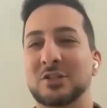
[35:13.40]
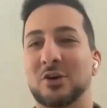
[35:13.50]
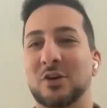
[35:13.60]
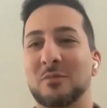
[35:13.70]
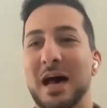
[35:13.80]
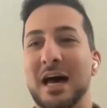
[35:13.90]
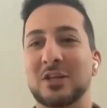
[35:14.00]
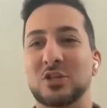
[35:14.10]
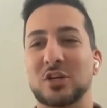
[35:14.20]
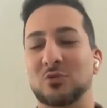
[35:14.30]
So the
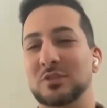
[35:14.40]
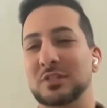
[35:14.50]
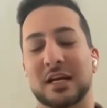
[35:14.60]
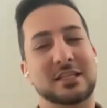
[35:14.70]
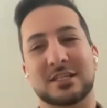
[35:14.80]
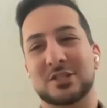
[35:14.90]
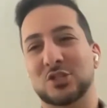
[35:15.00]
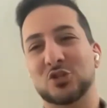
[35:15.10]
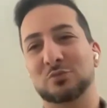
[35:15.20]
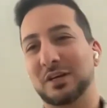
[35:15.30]
manager, who's like
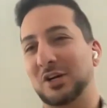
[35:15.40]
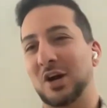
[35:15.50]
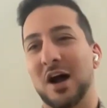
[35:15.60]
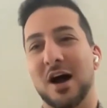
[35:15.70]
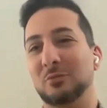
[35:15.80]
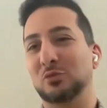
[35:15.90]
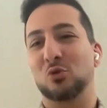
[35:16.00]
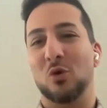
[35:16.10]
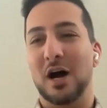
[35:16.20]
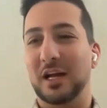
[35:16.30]
this super calm,
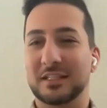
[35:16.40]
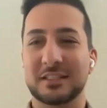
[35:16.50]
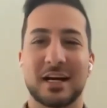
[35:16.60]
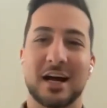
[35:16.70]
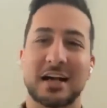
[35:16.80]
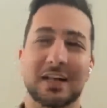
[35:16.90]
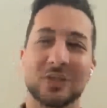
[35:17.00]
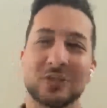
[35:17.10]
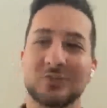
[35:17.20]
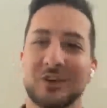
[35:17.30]
quiet guy,
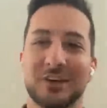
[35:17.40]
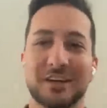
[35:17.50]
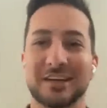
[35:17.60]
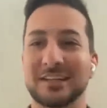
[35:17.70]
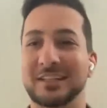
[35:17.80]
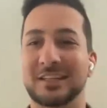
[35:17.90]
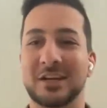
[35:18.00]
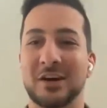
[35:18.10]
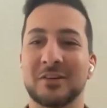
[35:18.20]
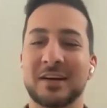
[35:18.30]
introverted,
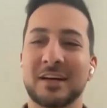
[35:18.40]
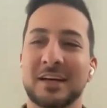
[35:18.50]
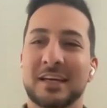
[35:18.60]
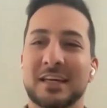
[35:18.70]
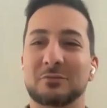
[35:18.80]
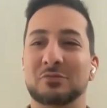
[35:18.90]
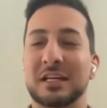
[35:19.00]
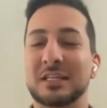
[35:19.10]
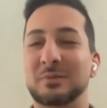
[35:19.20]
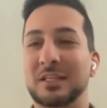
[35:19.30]
he
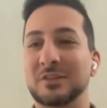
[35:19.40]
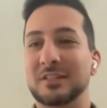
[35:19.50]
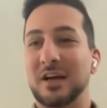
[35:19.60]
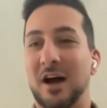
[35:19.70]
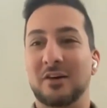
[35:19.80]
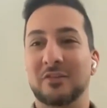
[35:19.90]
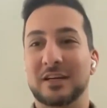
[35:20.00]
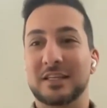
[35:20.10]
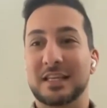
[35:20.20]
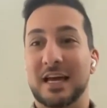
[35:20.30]
brings me into his
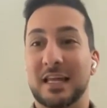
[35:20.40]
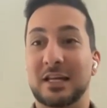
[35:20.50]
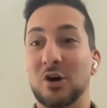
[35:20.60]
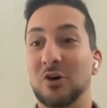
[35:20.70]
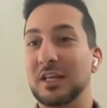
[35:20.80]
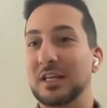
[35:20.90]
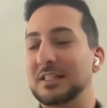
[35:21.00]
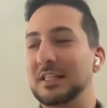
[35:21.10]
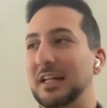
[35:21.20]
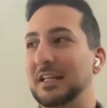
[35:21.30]
office, and I
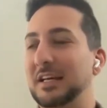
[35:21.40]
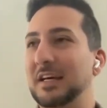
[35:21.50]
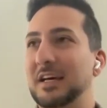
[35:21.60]
noticed that